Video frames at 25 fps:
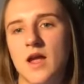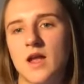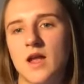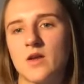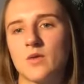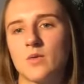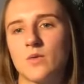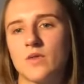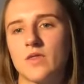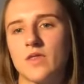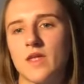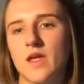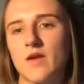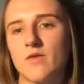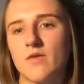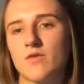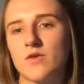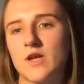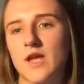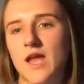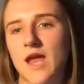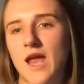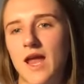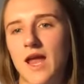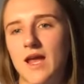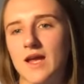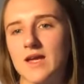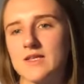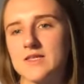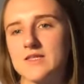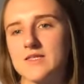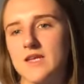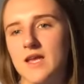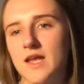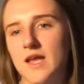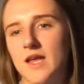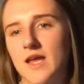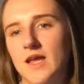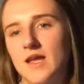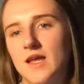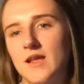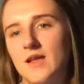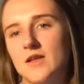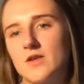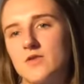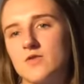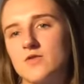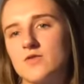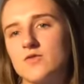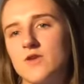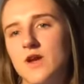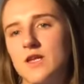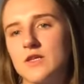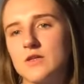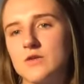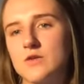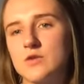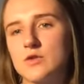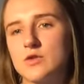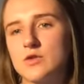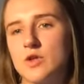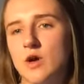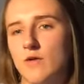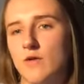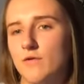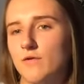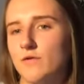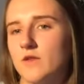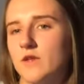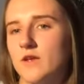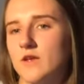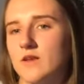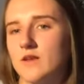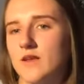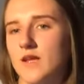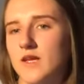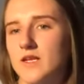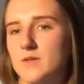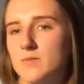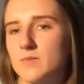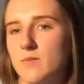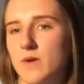And with every exhale, you try to soften that